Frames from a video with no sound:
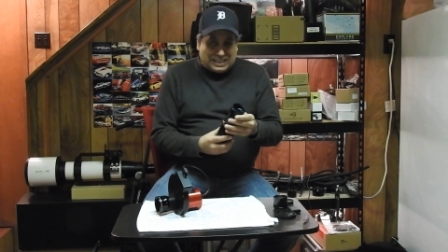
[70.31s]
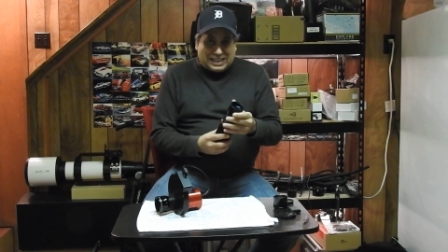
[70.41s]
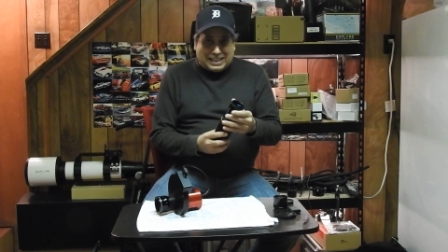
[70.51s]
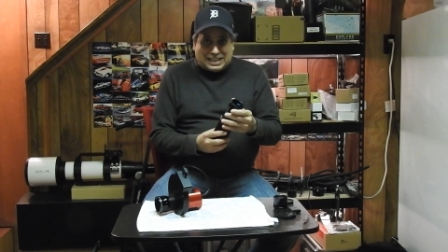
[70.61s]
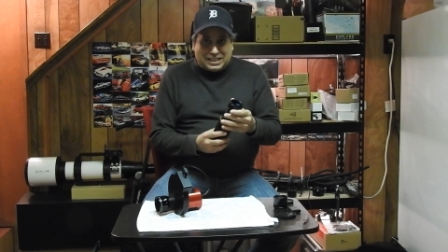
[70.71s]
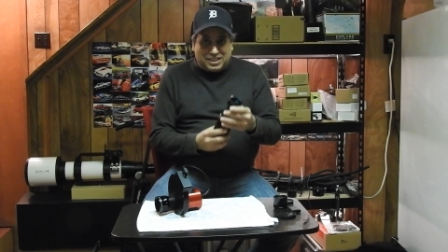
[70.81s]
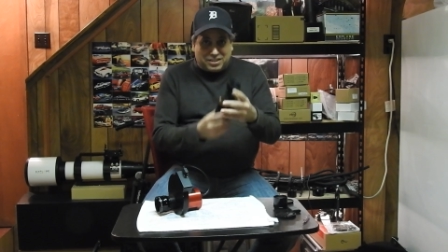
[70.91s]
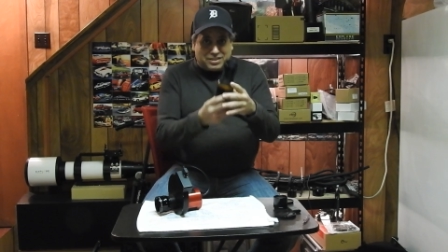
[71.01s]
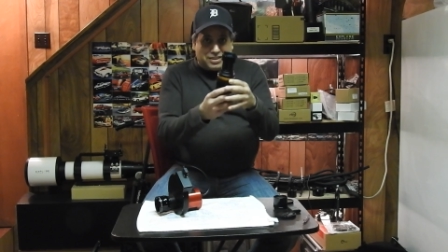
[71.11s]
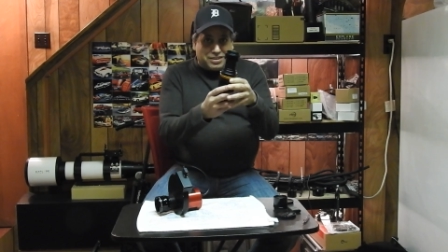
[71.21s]
And
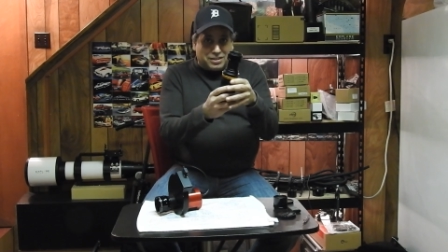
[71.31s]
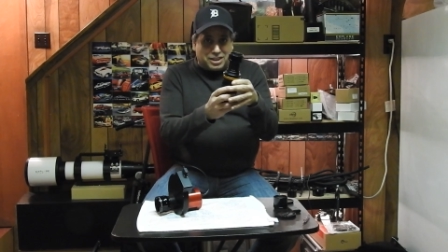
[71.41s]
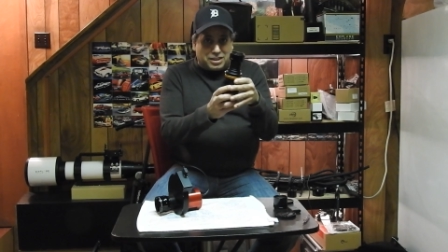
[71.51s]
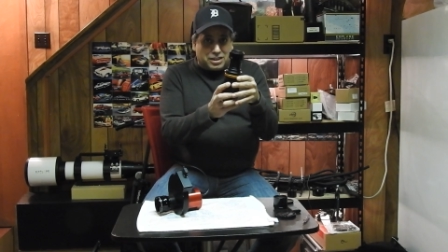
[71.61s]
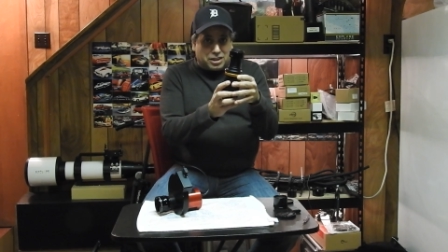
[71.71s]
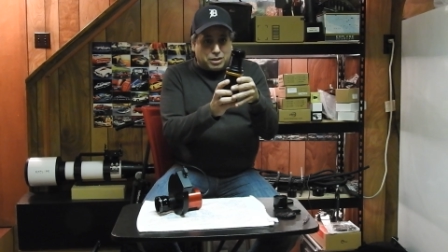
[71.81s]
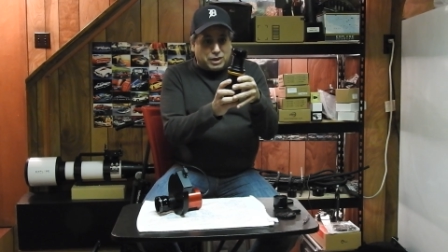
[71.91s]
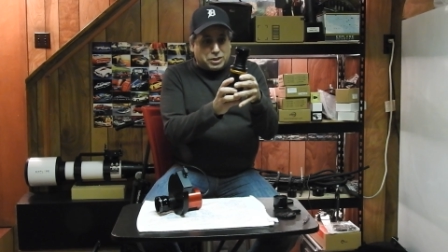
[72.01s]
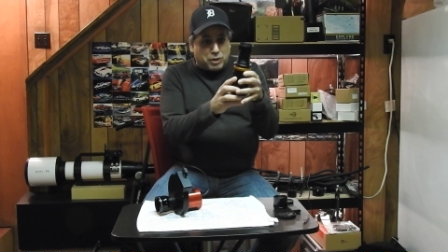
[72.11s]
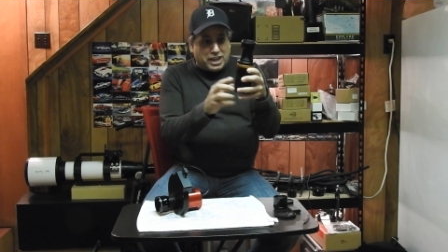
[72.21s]
this is this is the, the
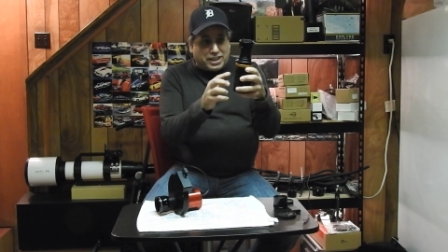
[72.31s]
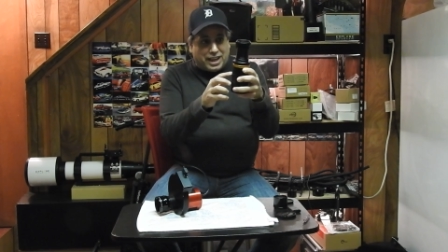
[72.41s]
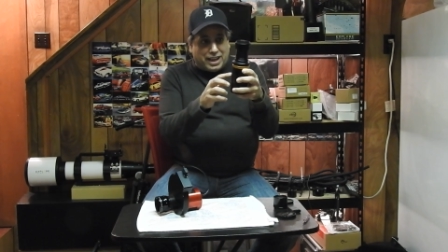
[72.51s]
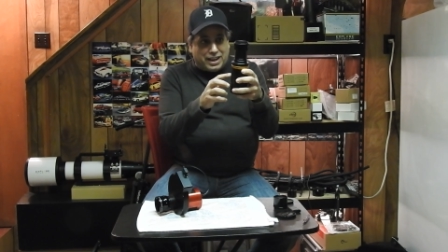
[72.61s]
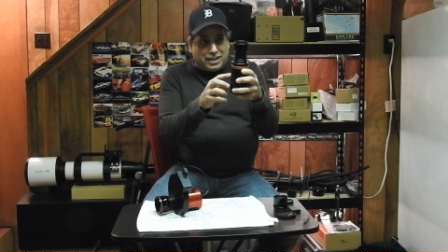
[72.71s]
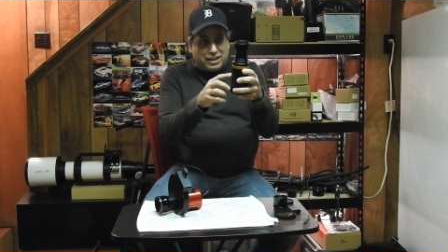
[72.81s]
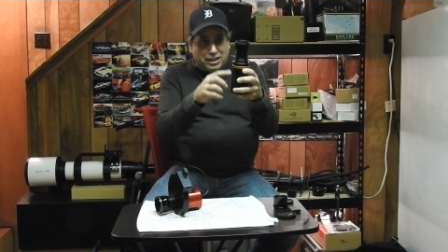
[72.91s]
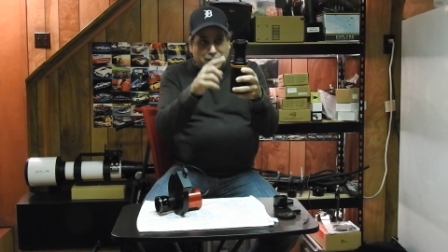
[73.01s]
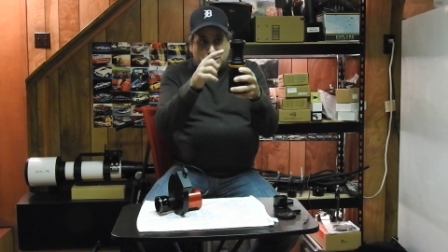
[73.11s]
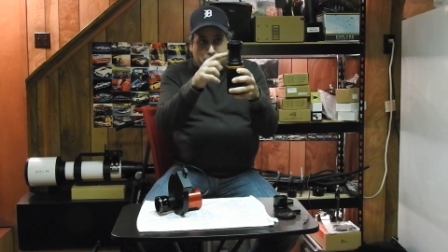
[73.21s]
QHY10
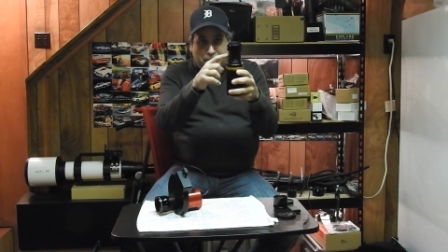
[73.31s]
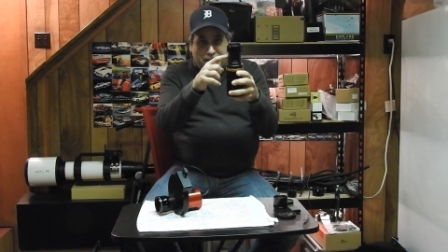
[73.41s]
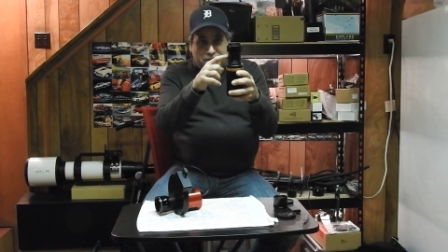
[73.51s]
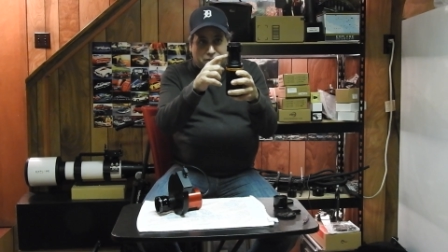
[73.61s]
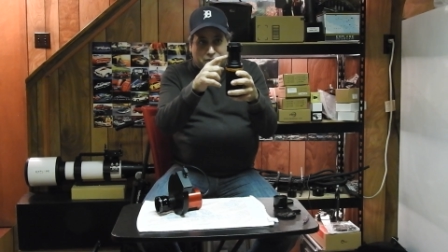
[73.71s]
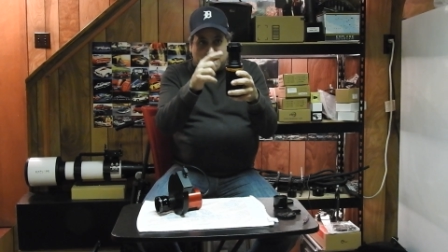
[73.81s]
spacer